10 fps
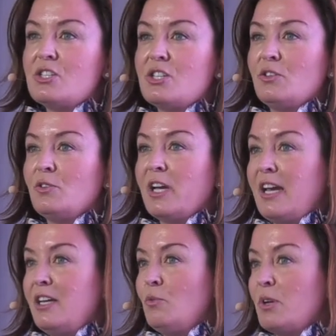Two,
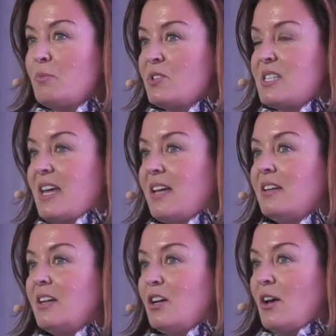81%
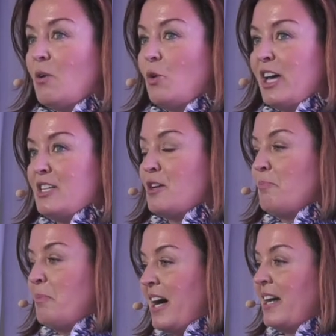will end
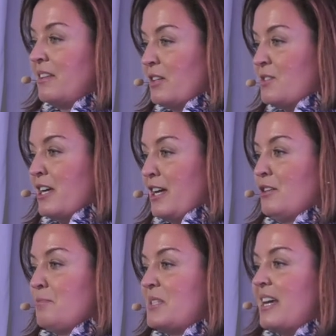up buying those
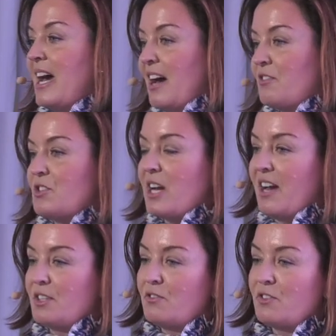items after
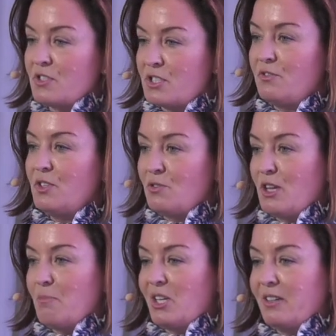having first viewed
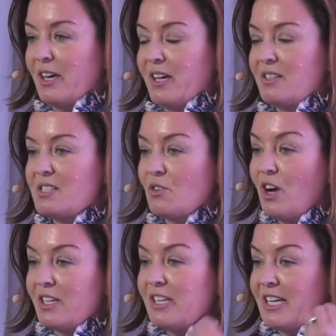them online. So
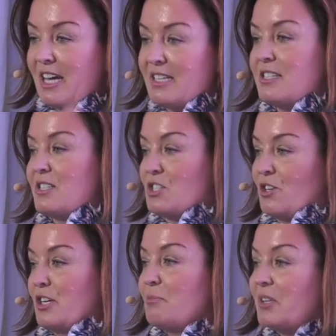online as the
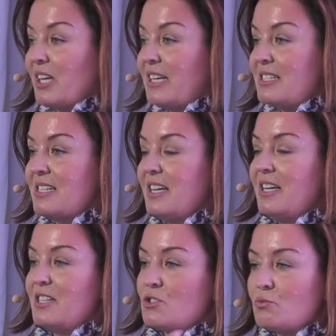starting place
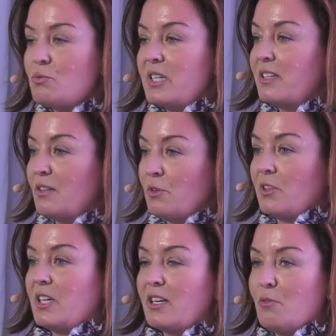is a really,
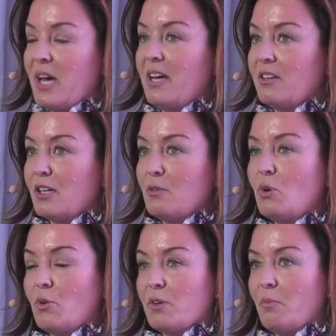really compelling and
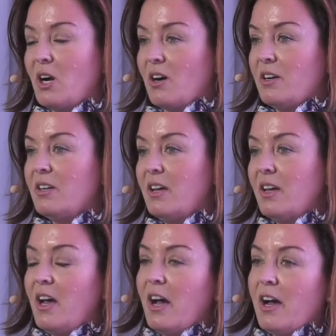important part
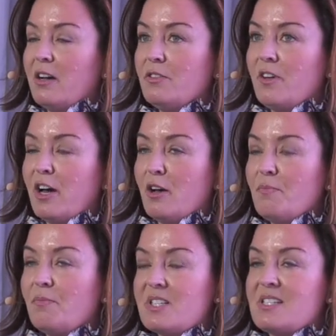of
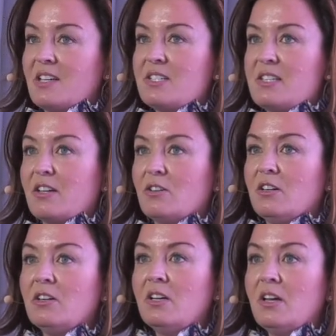um, the sales cycle.